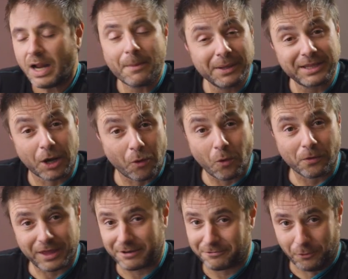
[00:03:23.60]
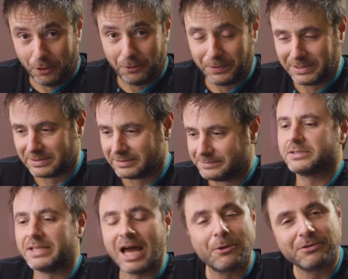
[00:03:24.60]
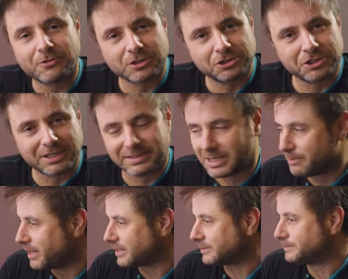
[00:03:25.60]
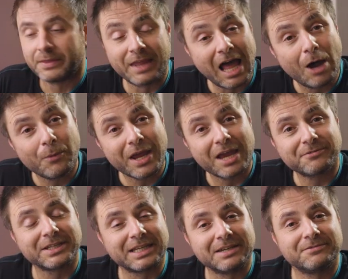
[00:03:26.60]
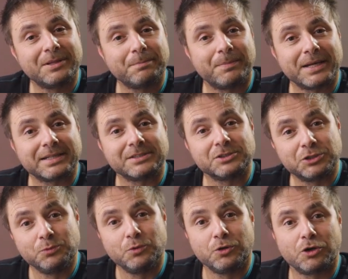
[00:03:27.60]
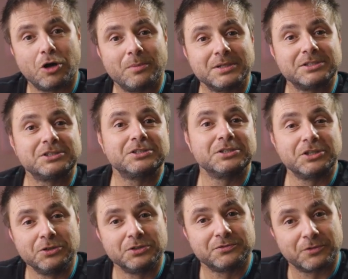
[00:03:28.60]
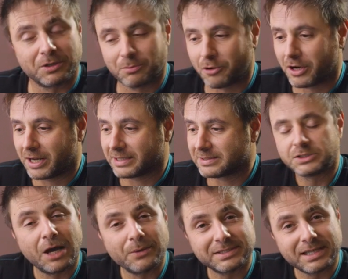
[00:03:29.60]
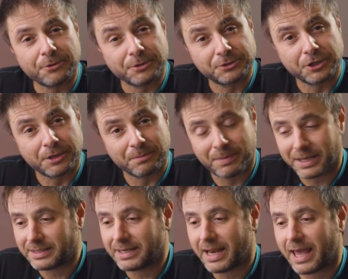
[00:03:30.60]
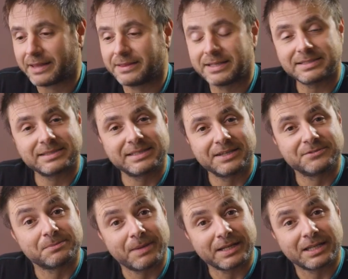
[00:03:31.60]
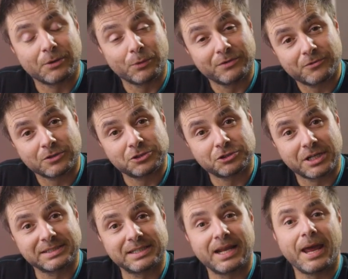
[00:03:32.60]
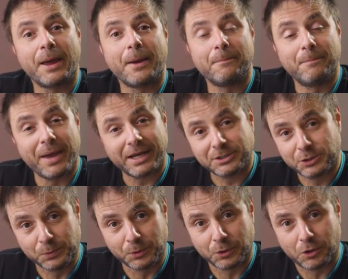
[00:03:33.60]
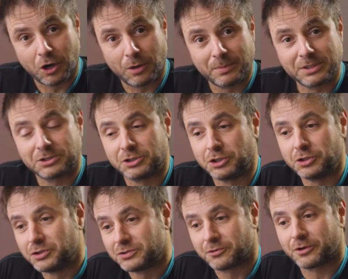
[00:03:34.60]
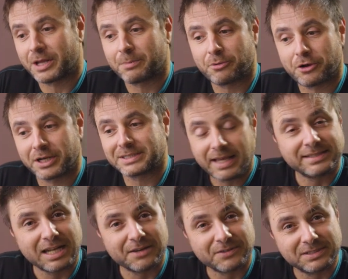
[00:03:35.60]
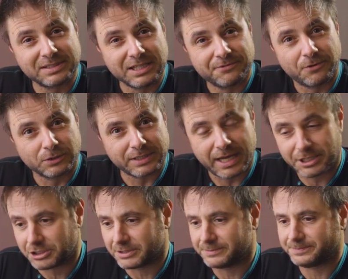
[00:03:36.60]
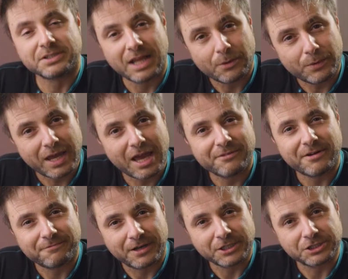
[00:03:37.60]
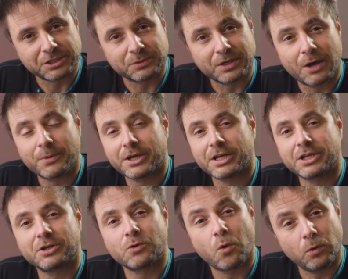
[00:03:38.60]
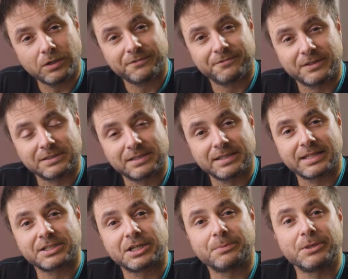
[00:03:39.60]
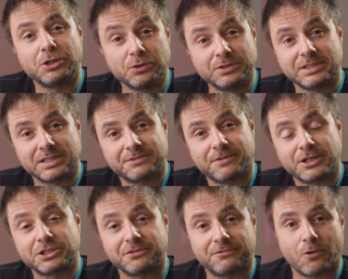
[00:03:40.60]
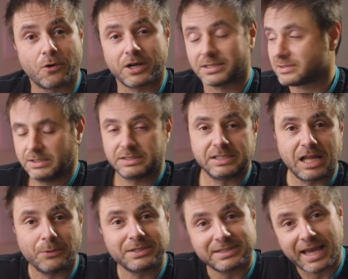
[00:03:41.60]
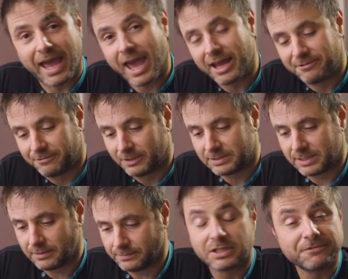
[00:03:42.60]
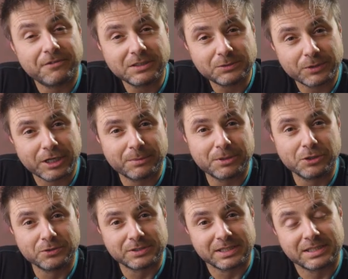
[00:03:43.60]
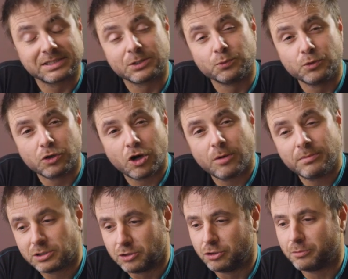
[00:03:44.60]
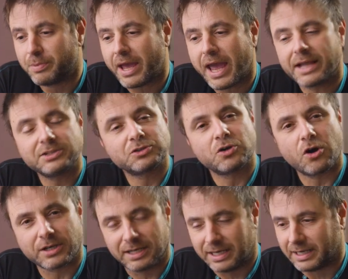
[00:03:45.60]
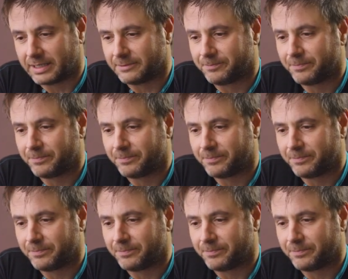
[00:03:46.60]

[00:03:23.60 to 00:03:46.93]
but they're all there for a reason. So now we've constructed our button. Now we have to give the button to WooCommerce to use for the product. So now we say return button, and this gives the button that we've constructed back to WooCommerce to use for that product instead of its default action. So now we have our function. Now we're going to call the filter that's going to be using this function for us. So now we say add filter. So the filter we're going to be using is the WooCommerce loop add to cart link.